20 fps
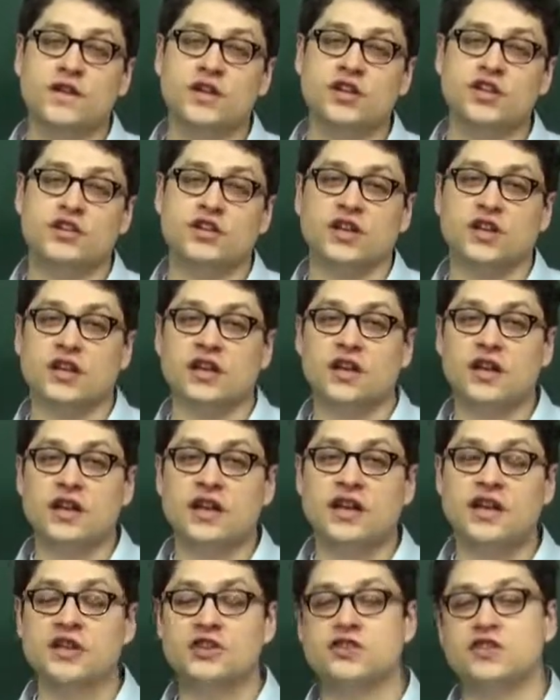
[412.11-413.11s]
finishing
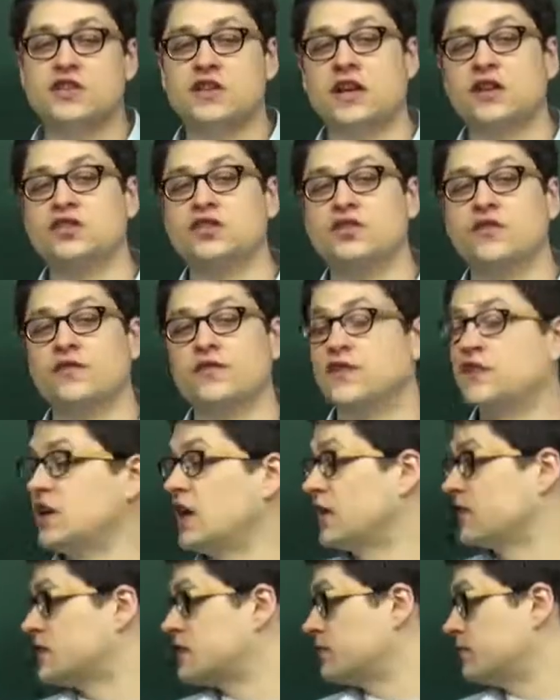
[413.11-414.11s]
each section of the
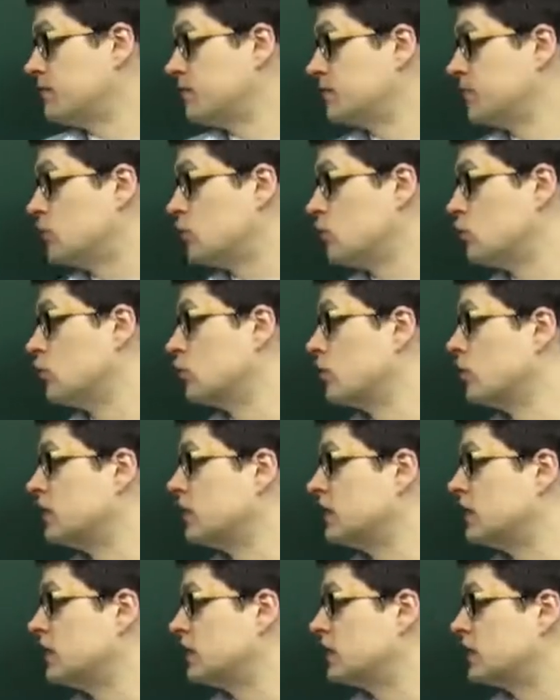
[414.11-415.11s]
test. You
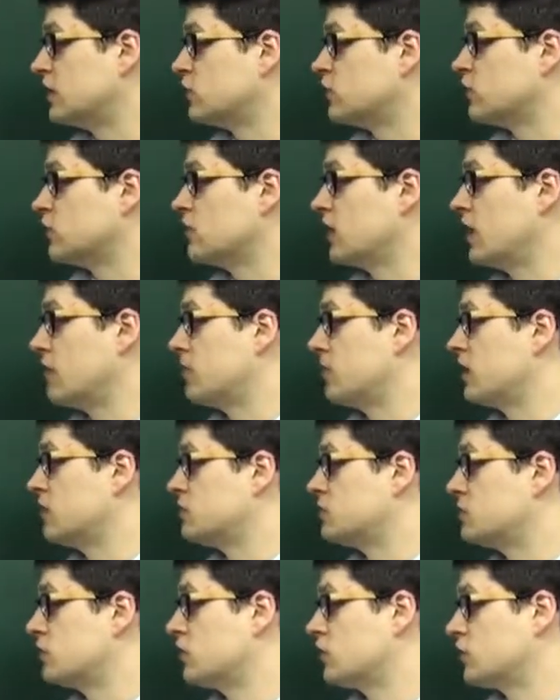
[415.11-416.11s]
really need to get your time
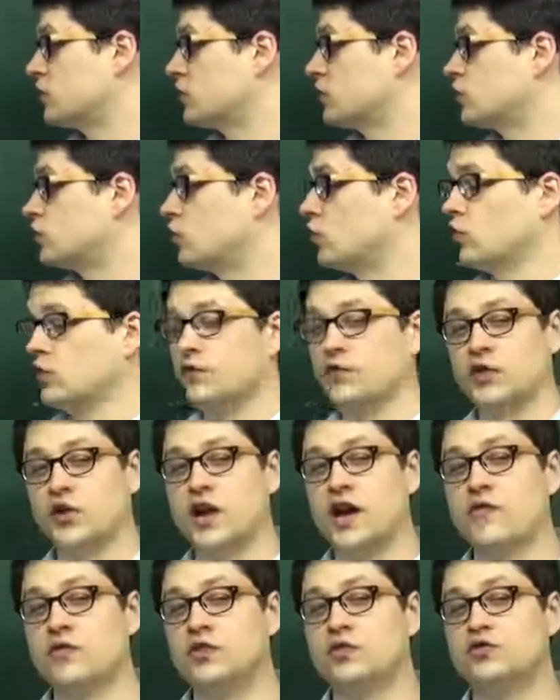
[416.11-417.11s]
management under control if you're
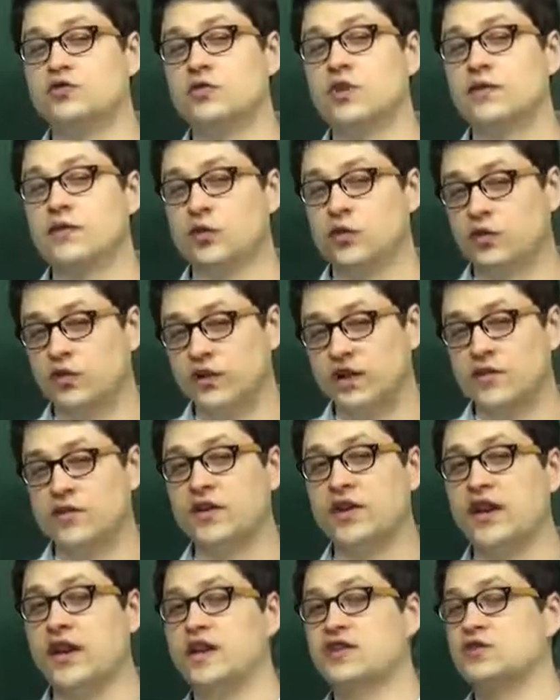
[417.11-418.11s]
having if you're
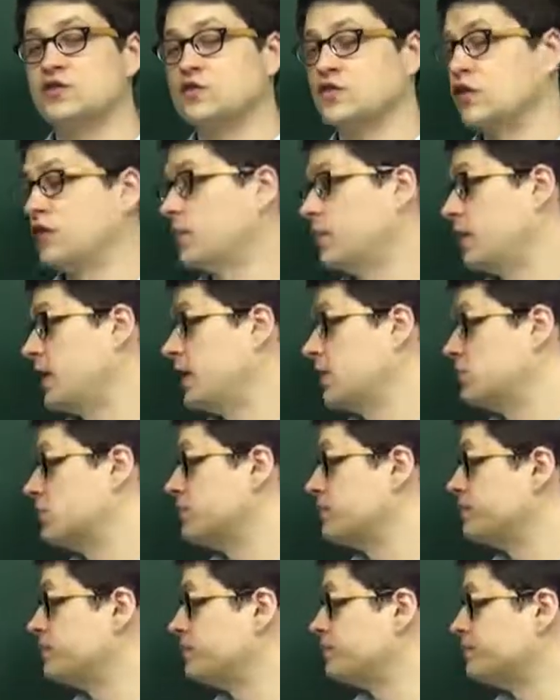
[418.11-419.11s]
leaving answers on the page.